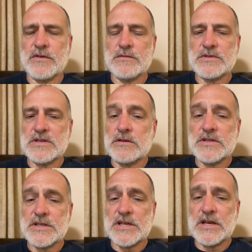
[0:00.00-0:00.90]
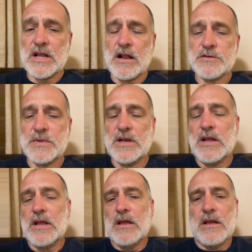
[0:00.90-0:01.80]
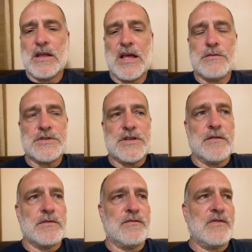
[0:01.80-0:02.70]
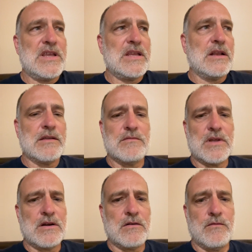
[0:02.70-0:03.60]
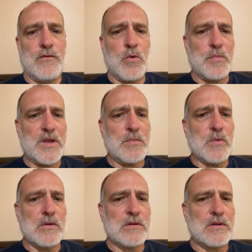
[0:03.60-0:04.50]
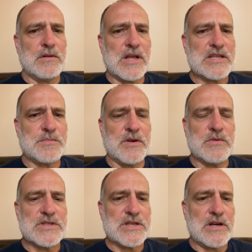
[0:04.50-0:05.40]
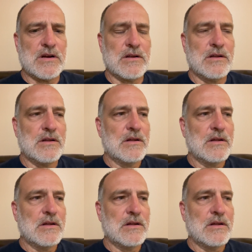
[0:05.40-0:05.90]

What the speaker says: It was only $16, but God, it was enough to feed, like, I don't know, 4 people. And I split it with Sarah.